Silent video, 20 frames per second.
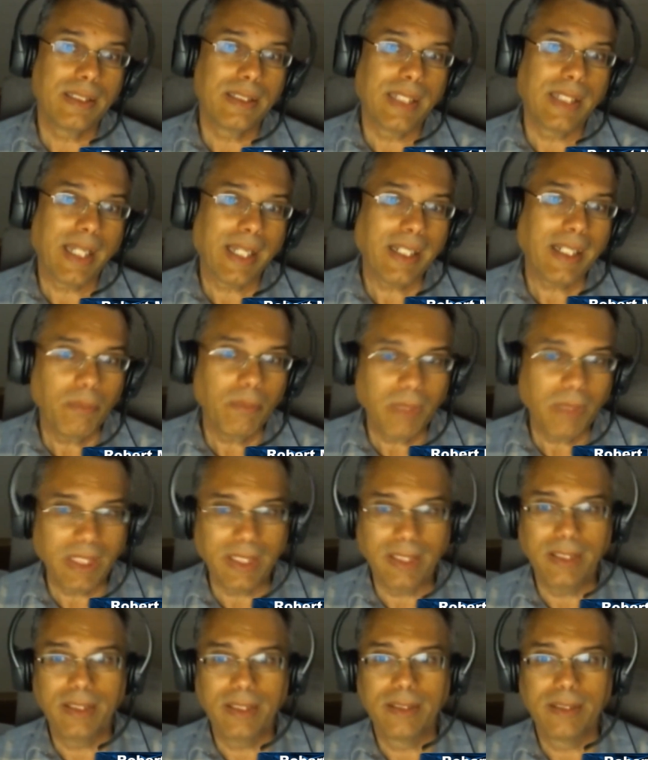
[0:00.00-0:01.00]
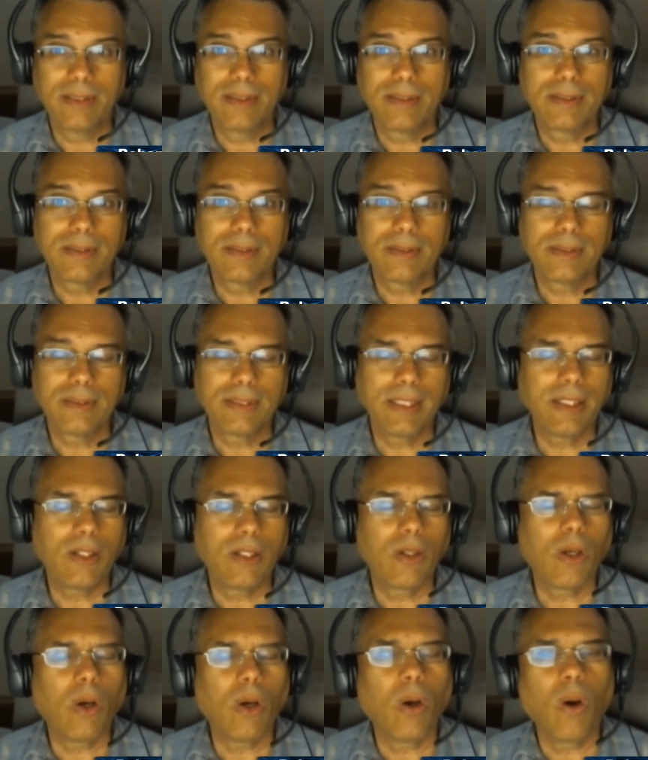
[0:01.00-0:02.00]
Ganymede, they are
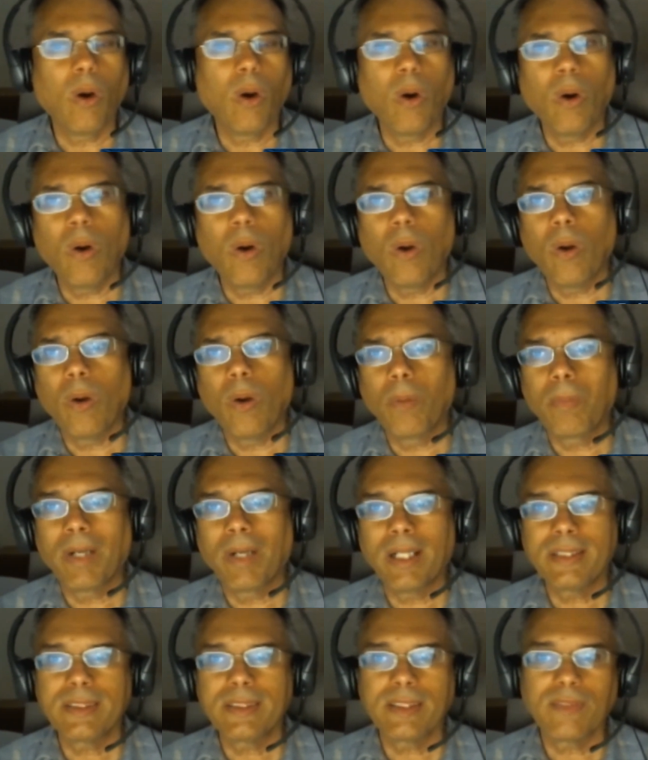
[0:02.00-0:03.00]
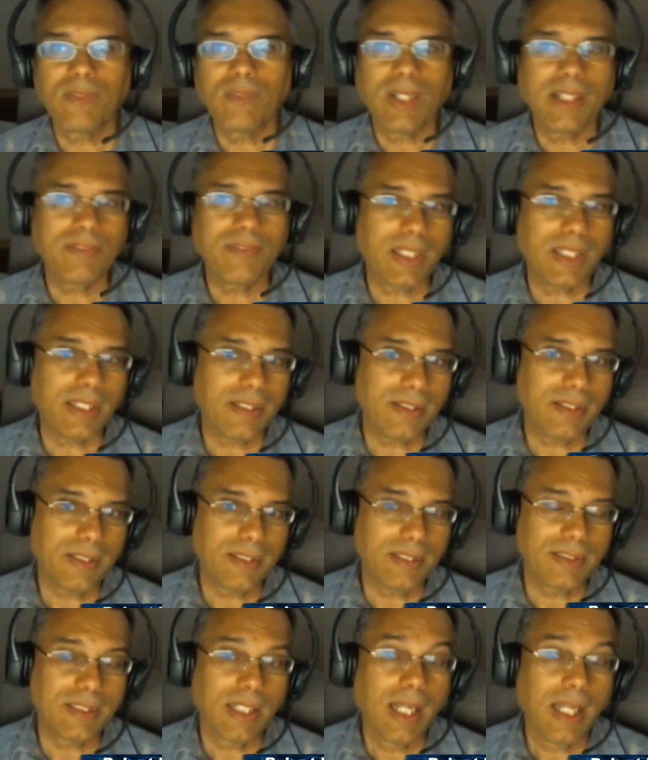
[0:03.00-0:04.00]
all positive life
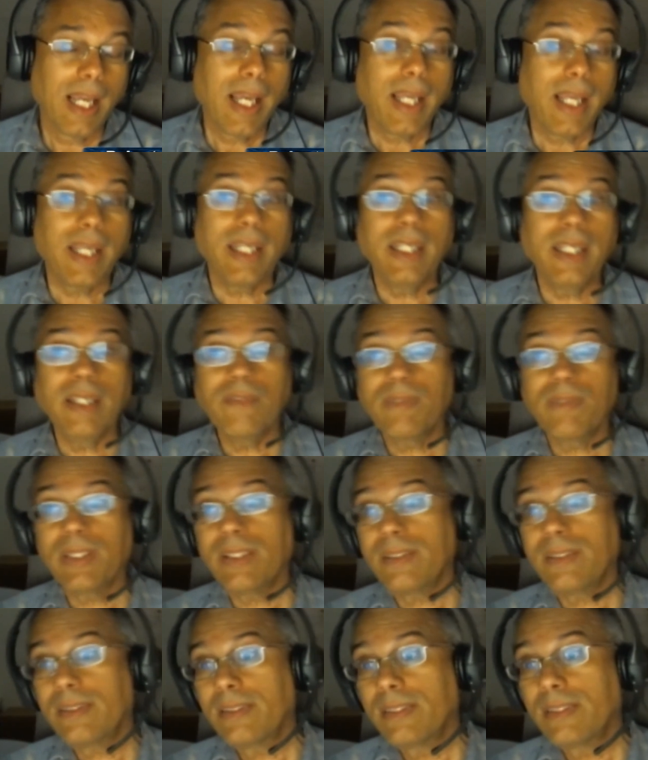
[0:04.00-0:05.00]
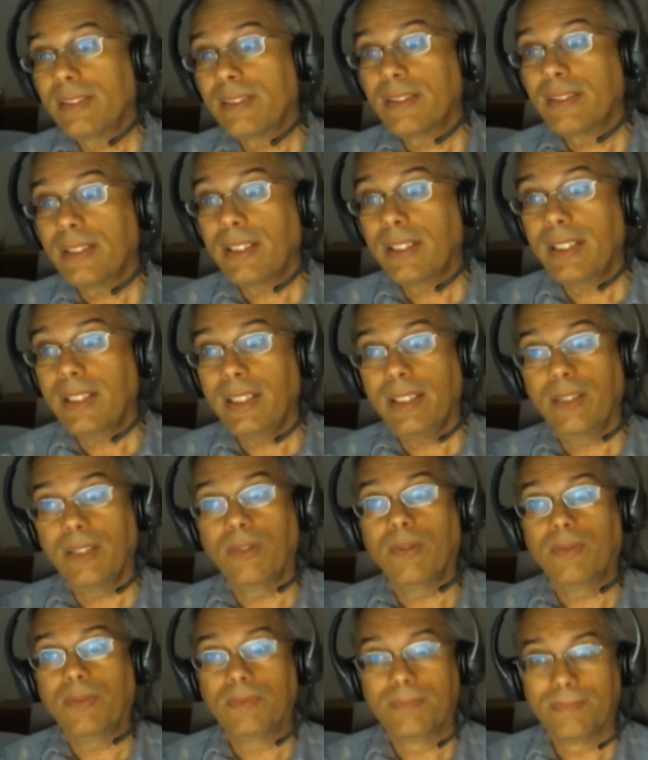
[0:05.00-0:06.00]
candidates. Even
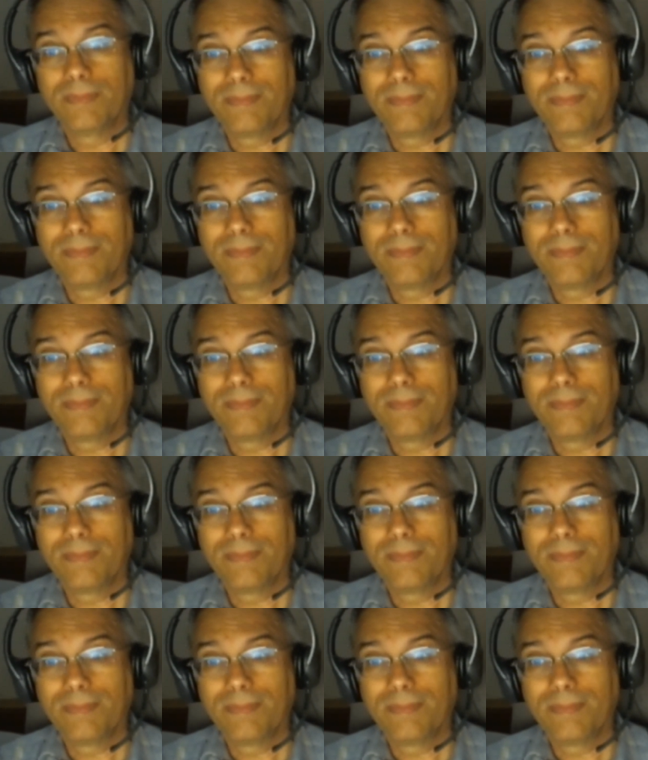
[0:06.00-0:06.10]
Io.